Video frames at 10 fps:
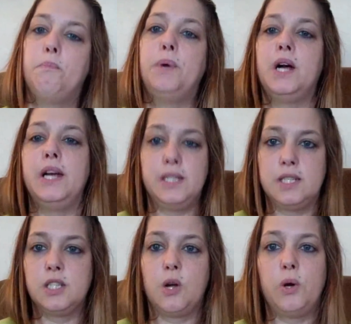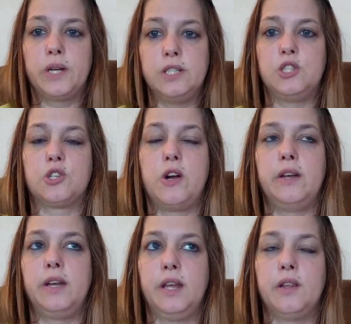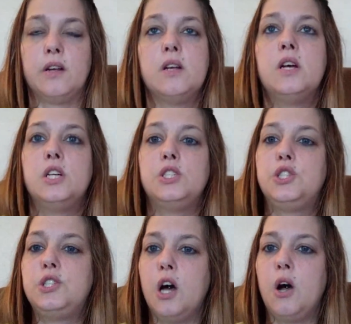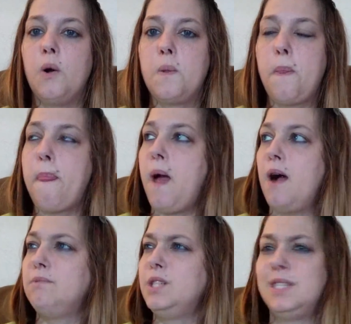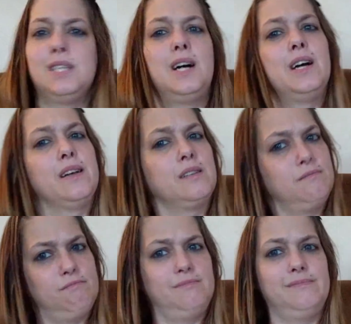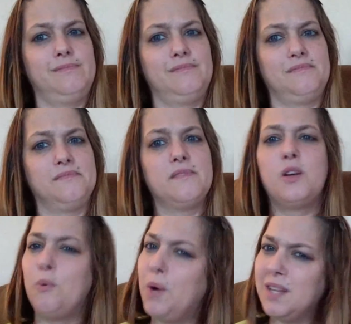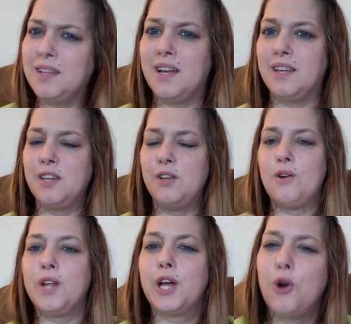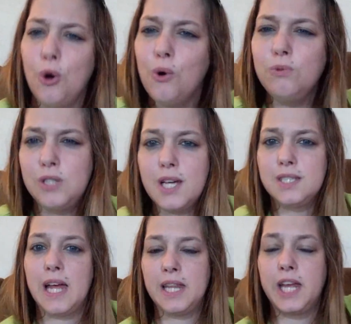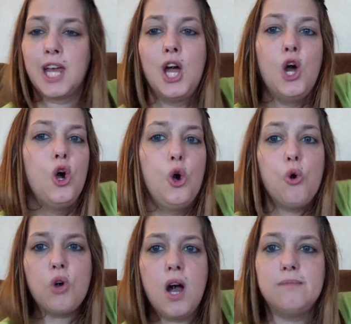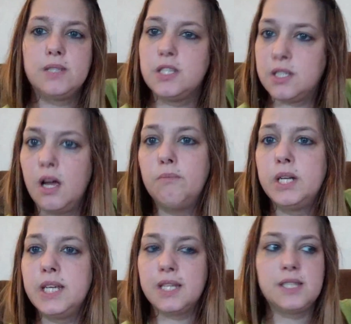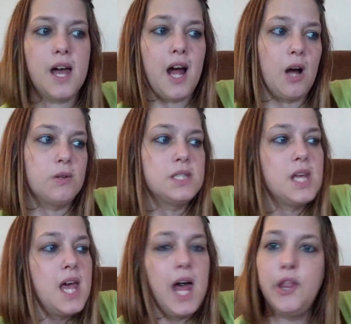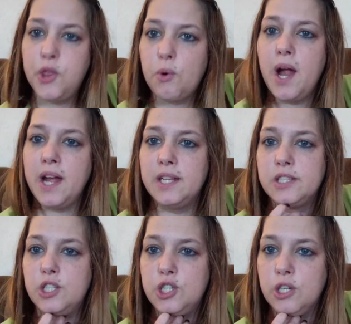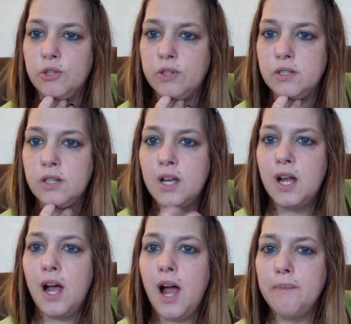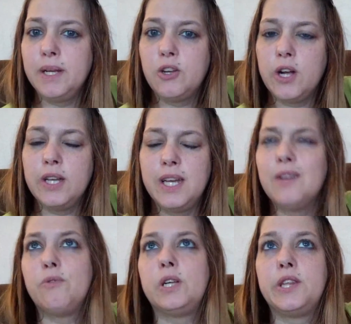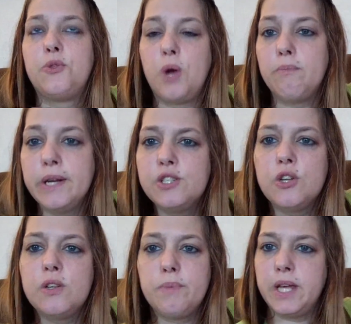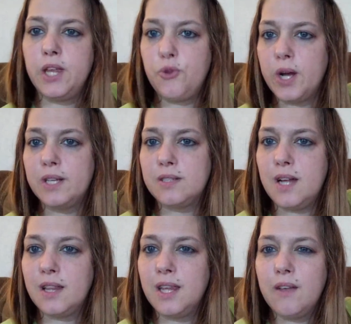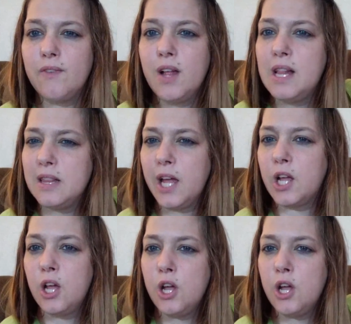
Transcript: but it doesn't go against your credit either. So I'm just like, what the, like, who does that? Like, who comes to somebody's house and threatens their children? I mean, granted, he didn't really threaten my children, but he threatened to not leave. Like,